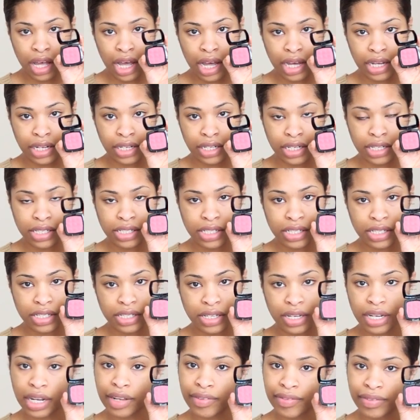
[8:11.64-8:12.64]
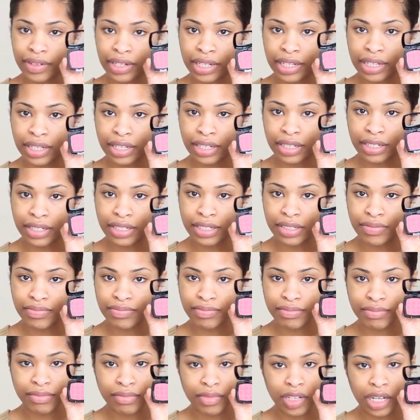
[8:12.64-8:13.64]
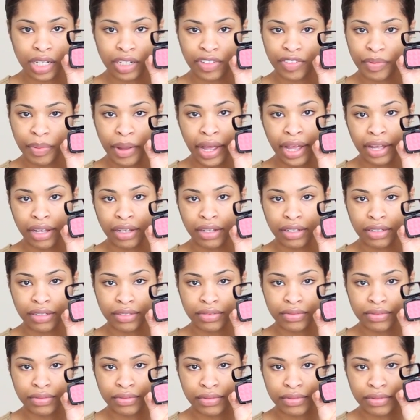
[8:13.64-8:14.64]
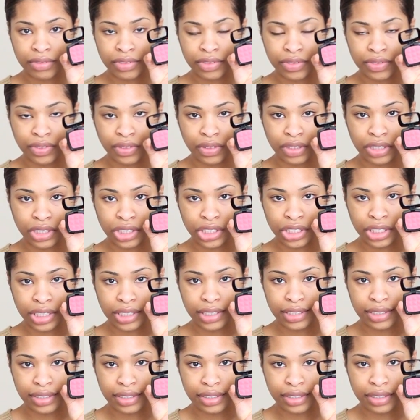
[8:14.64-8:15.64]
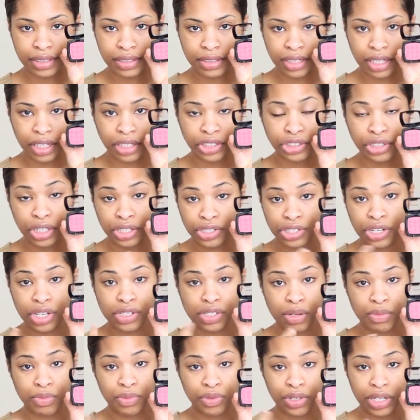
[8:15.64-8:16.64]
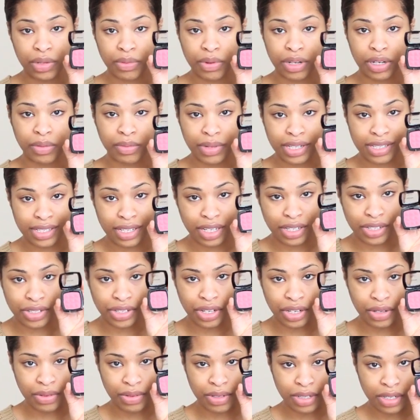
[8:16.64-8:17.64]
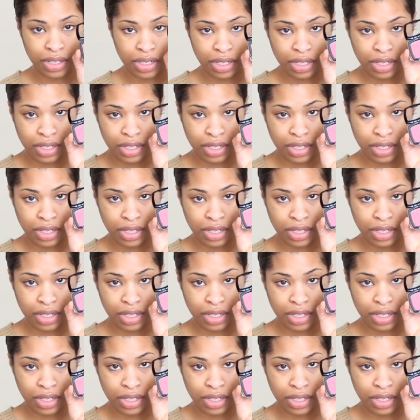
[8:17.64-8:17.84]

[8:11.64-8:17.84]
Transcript: and it's just a lovely kind of pink for the cheeks. It shows up really well on my skin tone.